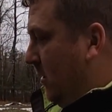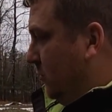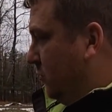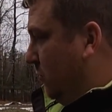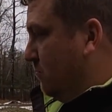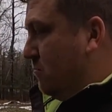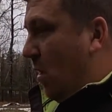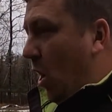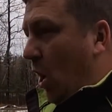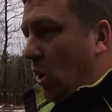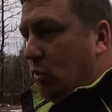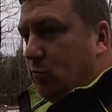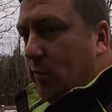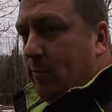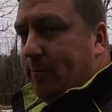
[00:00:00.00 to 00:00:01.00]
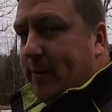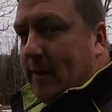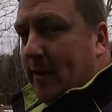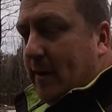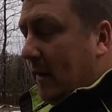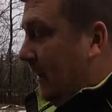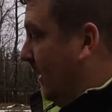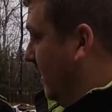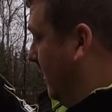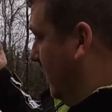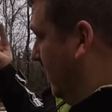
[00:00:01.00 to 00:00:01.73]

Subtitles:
So March would be